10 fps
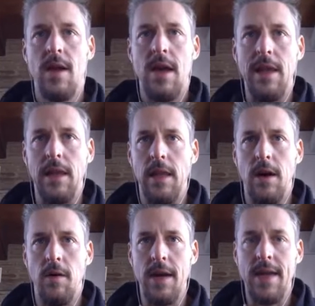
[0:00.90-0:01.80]

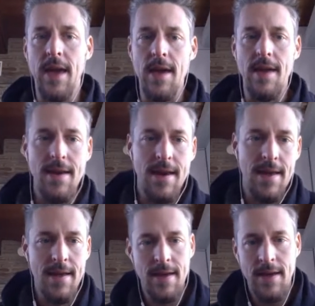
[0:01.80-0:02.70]
Hello
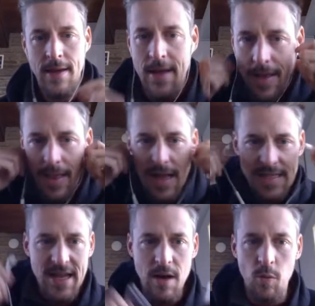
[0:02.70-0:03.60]
again.
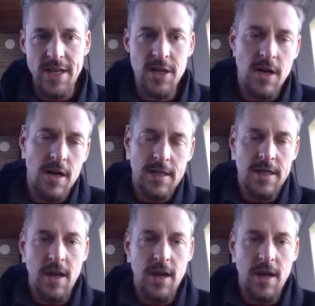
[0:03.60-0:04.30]
Last time we talked,